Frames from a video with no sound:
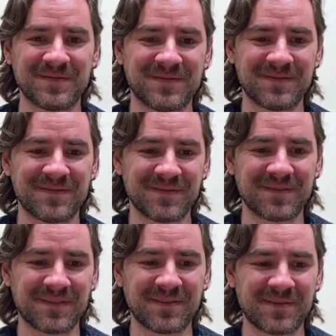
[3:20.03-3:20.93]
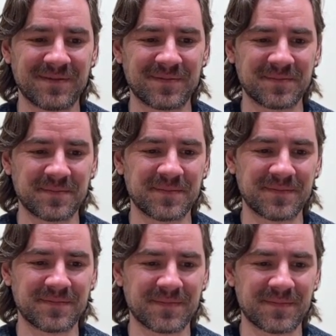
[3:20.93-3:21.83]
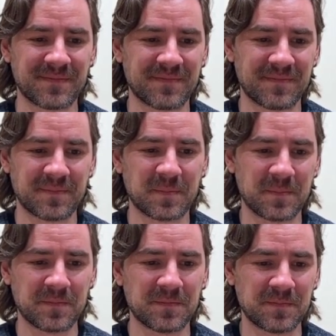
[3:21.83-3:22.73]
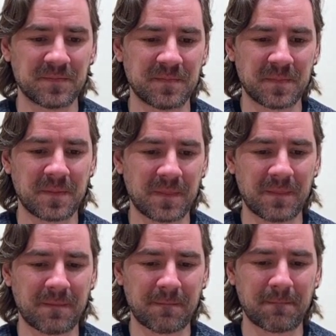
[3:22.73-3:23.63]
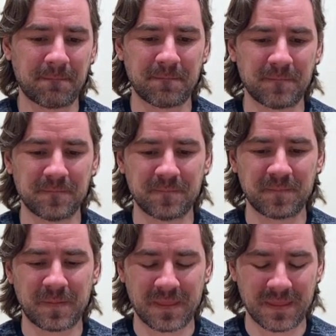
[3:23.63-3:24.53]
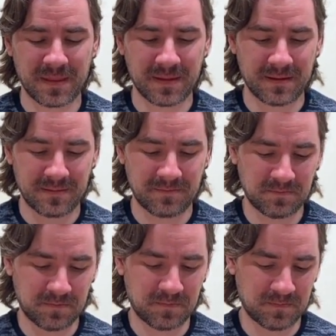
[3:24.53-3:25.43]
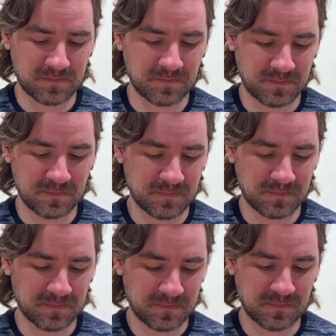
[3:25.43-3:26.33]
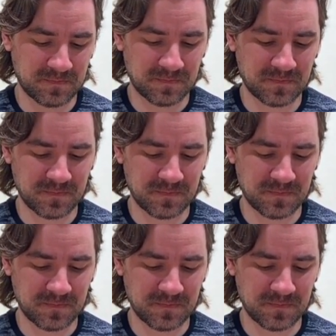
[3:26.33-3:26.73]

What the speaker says: No one is speaking in this clip.